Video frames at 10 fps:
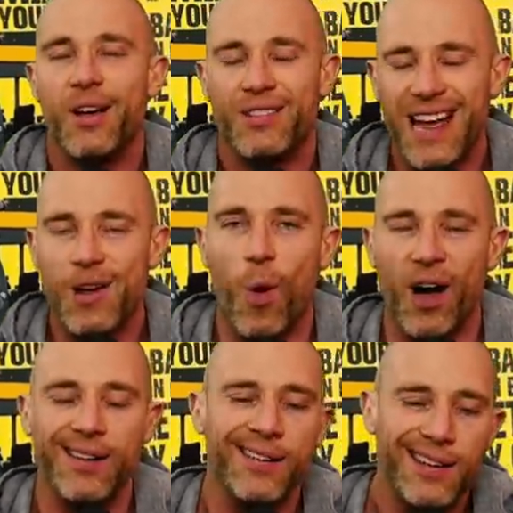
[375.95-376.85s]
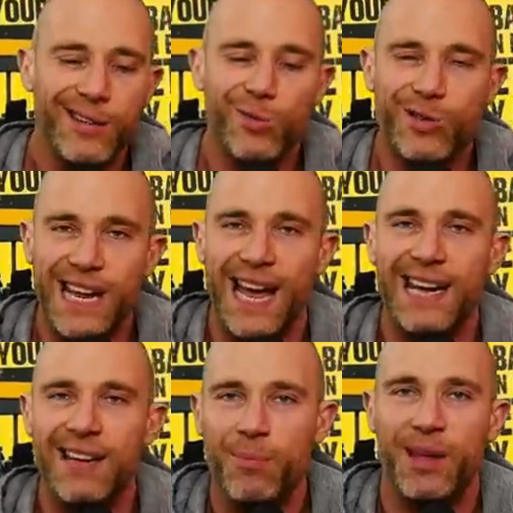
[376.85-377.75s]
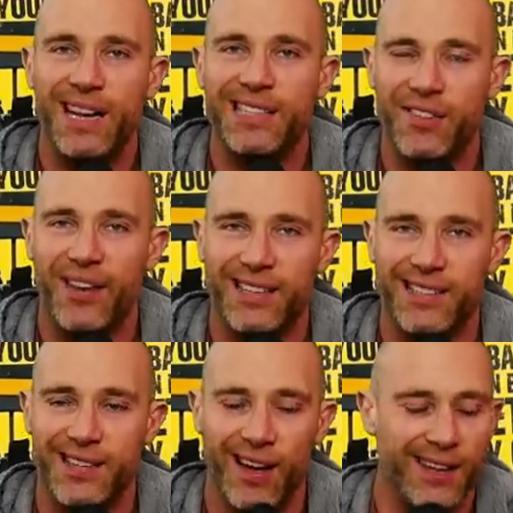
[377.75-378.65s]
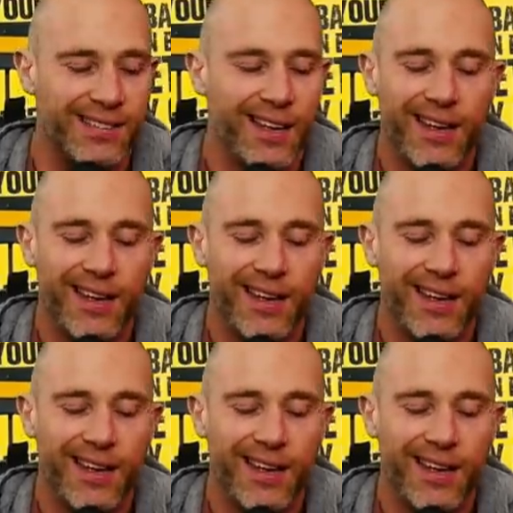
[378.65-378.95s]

Day one, do 10 minutes of exercise.